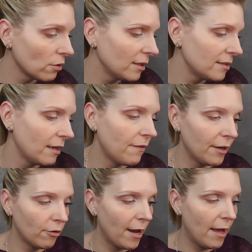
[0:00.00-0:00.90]
So let's say if I
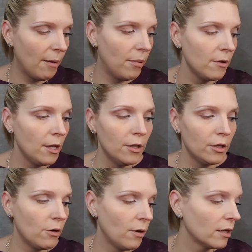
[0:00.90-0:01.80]
grab,
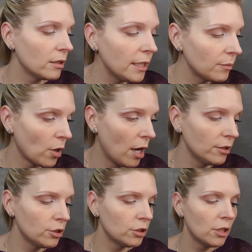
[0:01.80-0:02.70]
you know, a clean
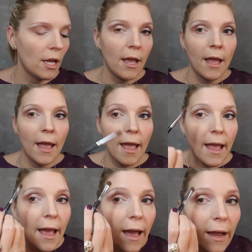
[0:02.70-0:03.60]
brush
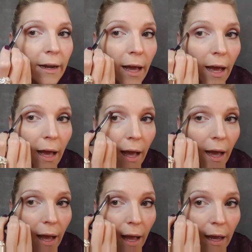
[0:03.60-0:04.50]
and
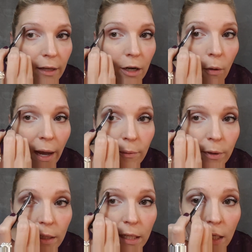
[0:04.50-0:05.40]
you know, I
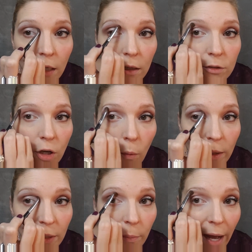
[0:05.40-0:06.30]
really don't
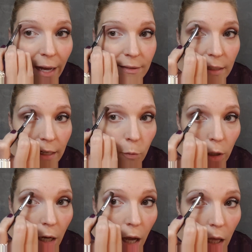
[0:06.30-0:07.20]
want to be depositing any more
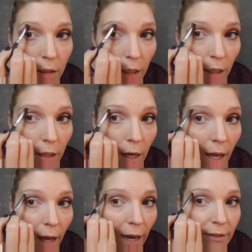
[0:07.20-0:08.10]
color.
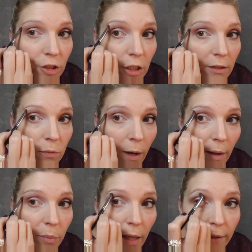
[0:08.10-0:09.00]
I just
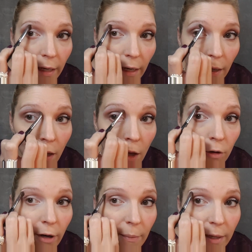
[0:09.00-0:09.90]
want blending.
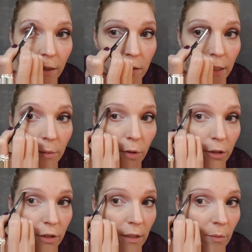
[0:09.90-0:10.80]
Grabbing a clean
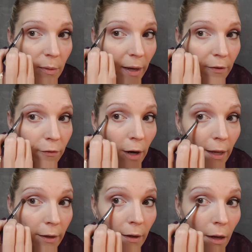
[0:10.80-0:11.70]
brush is going to be my
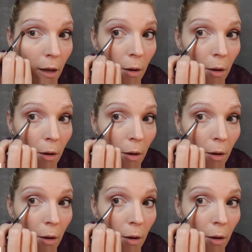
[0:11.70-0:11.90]
friend